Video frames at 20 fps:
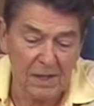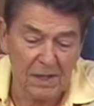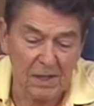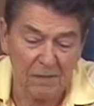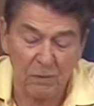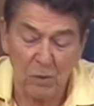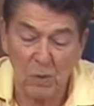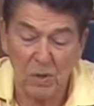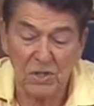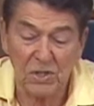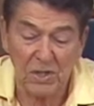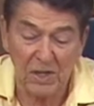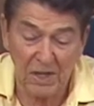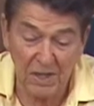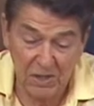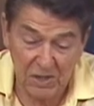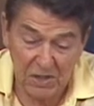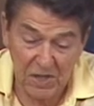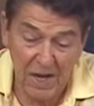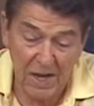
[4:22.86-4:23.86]
Of course,
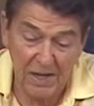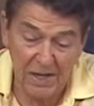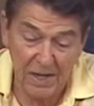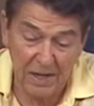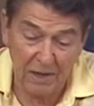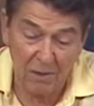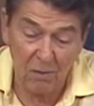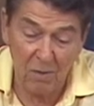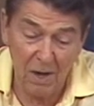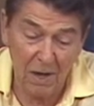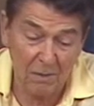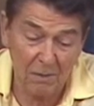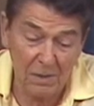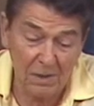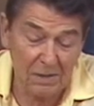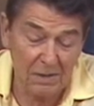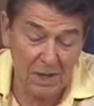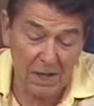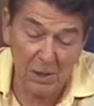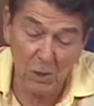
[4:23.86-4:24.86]
inside
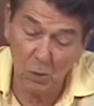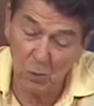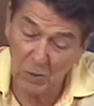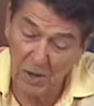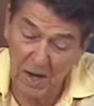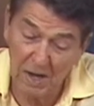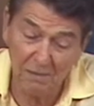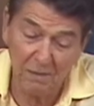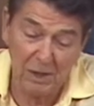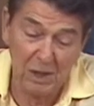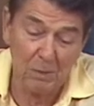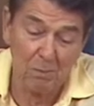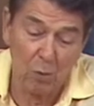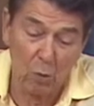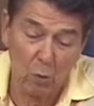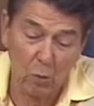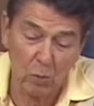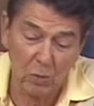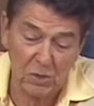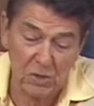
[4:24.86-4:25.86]
Nicaragua, they don't have any
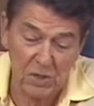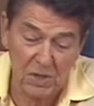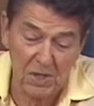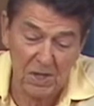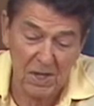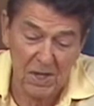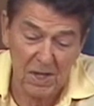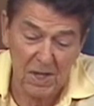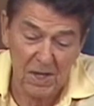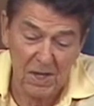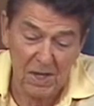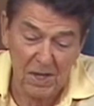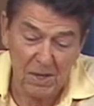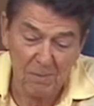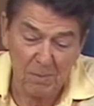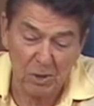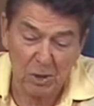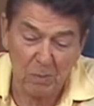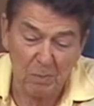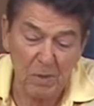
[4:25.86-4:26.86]
polls,
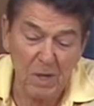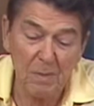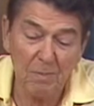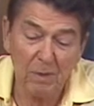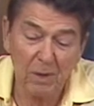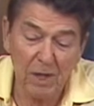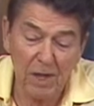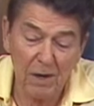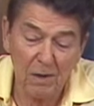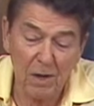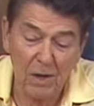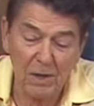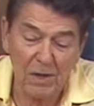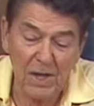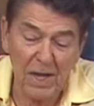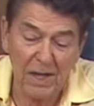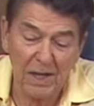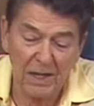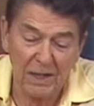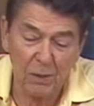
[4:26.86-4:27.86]
but the people there are
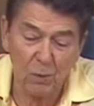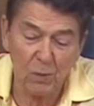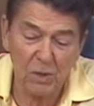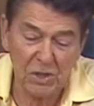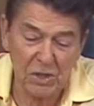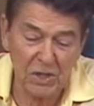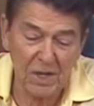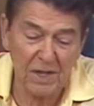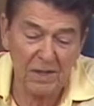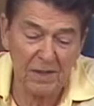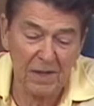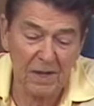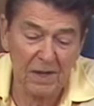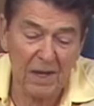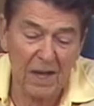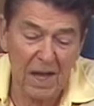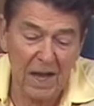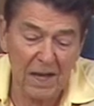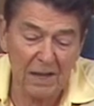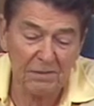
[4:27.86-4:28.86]
daily risking their
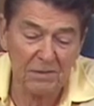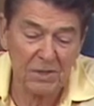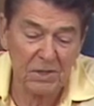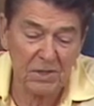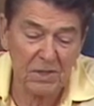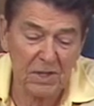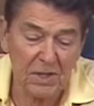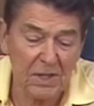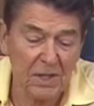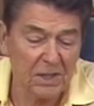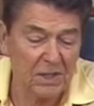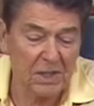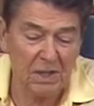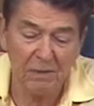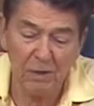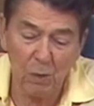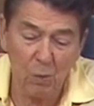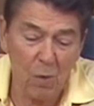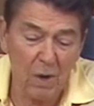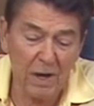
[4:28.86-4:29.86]
lives,
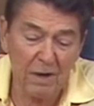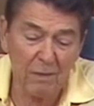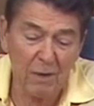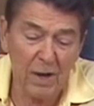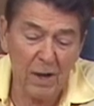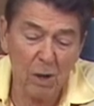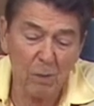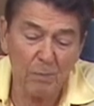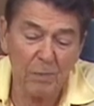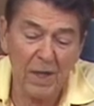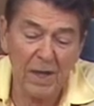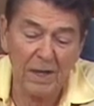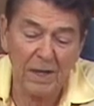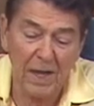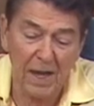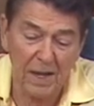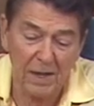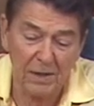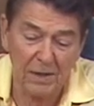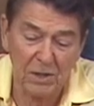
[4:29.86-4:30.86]
giving whatever help they
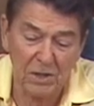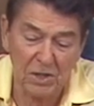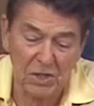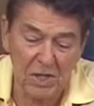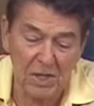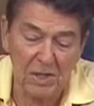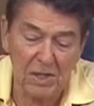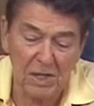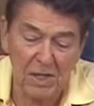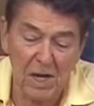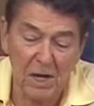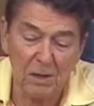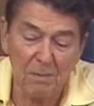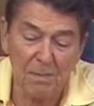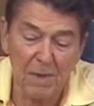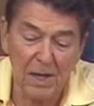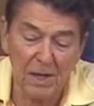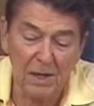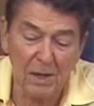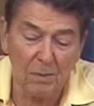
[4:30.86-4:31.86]
can to see the young
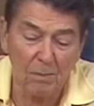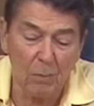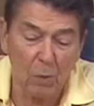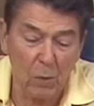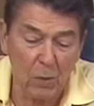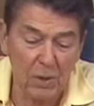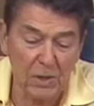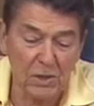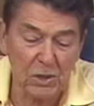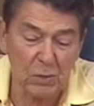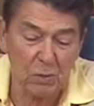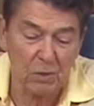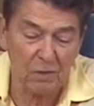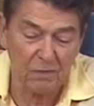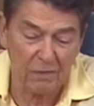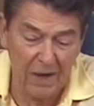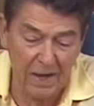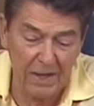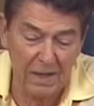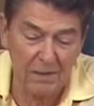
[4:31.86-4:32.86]
men and boys who are
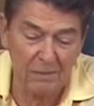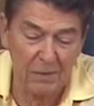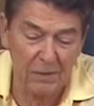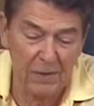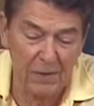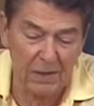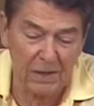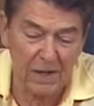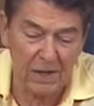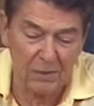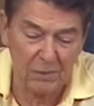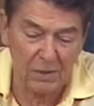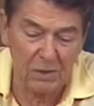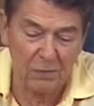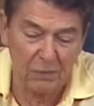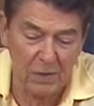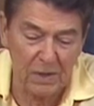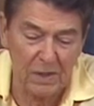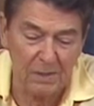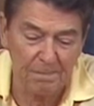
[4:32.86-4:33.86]
fighting for their country's
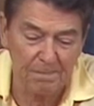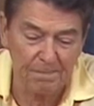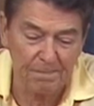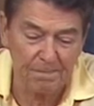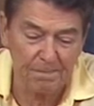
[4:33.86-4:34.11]
freedom.